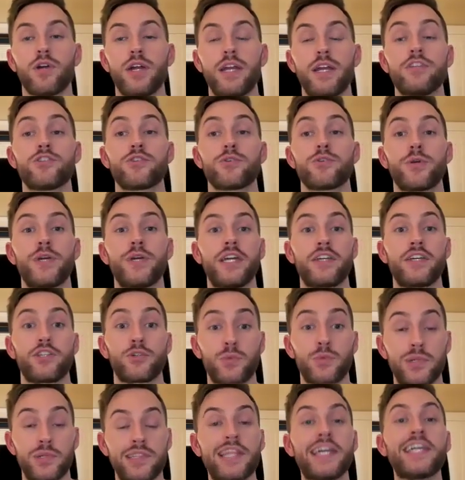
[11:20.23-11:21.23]
entering
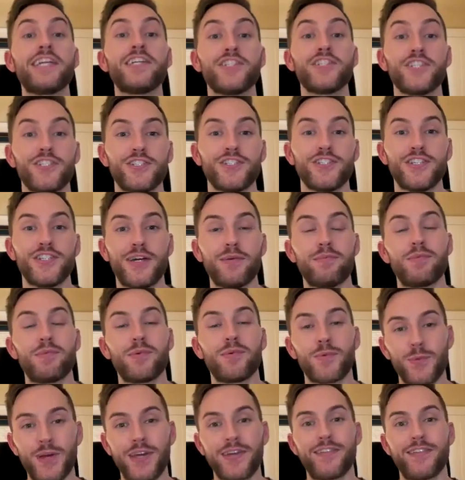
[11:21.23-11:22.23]
the relationship
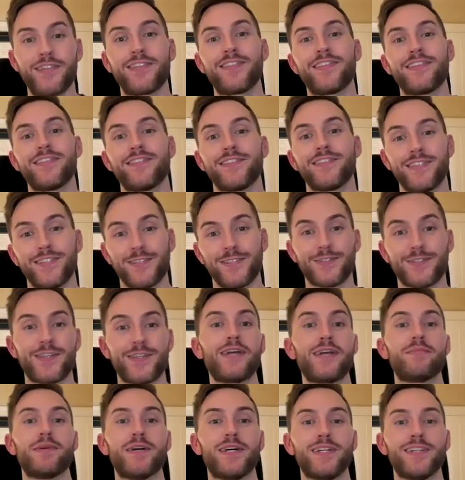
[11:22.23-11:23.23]
with
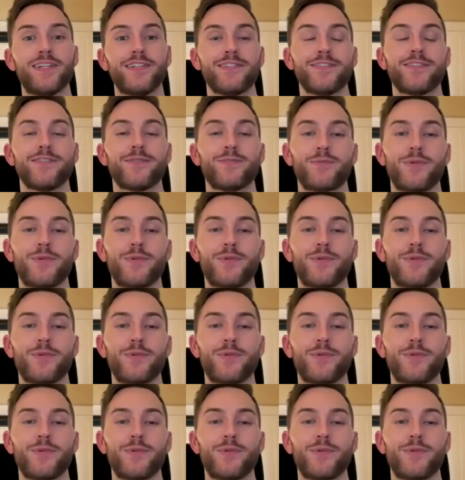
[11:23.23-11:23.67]
psilocybin,